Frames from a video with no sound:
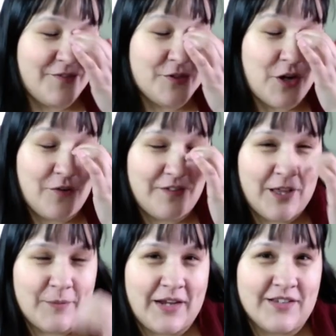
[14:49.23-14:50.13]
don't
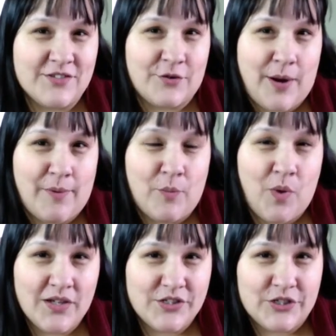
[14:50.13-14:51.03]
follow me on Instagram and
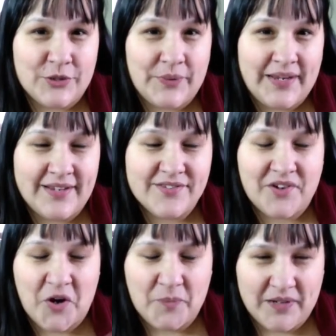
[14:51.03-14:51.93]
want to, it isn't
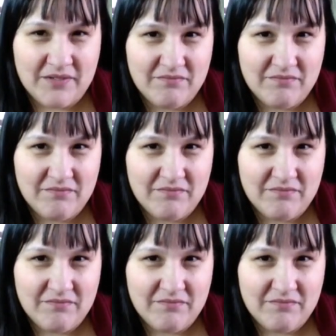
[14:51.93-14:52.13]
open.